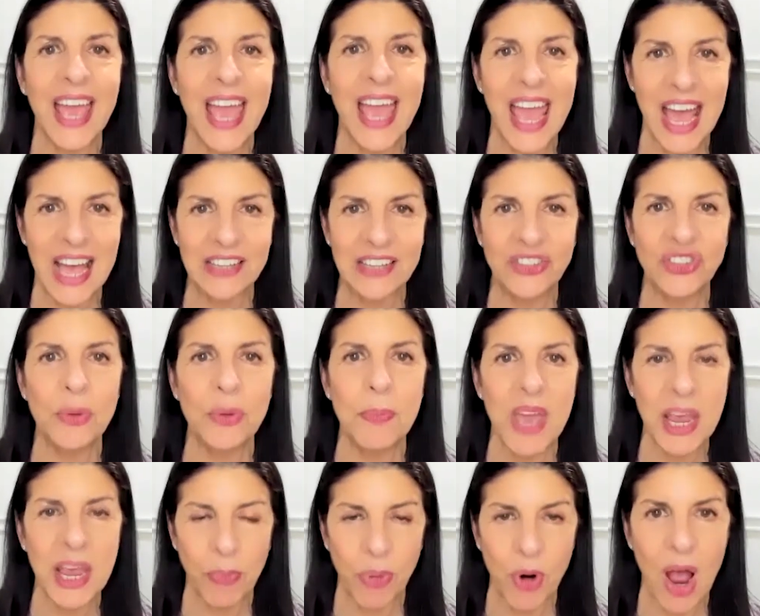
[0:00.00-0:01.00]
as you
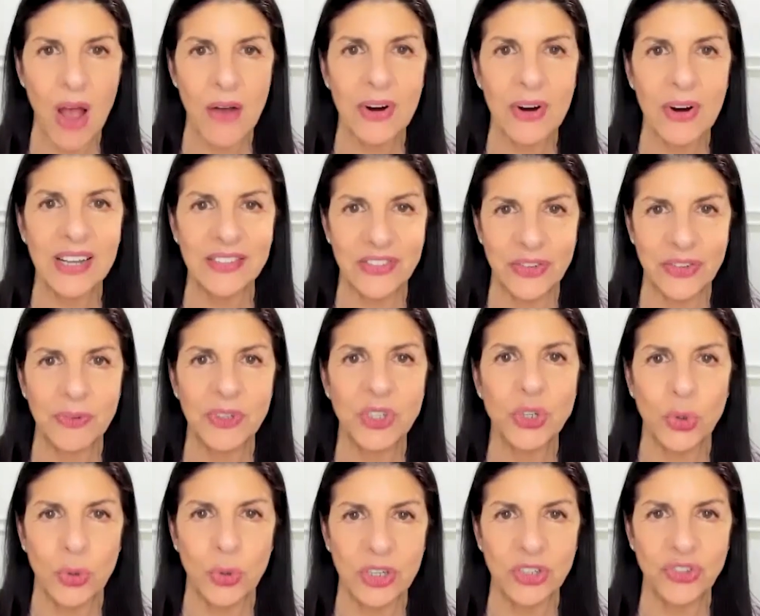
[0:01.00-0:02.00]
make progress
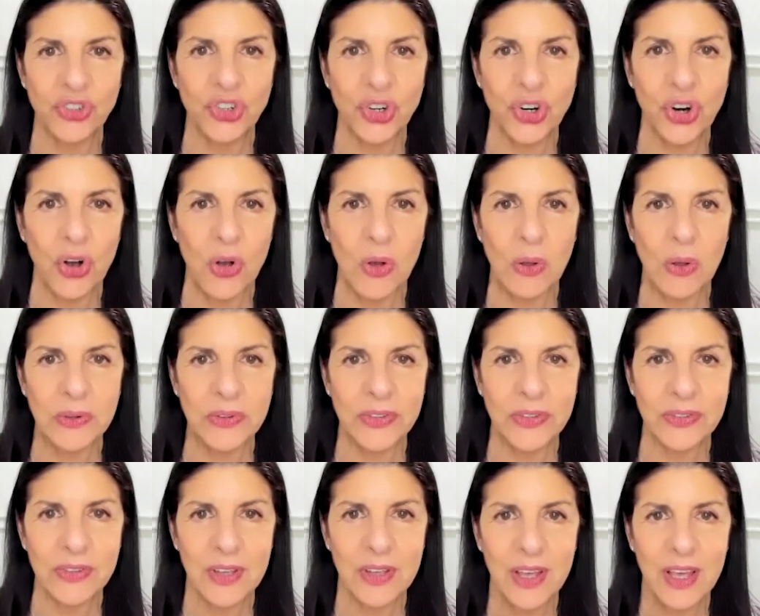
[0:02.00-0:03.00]
towards your goals.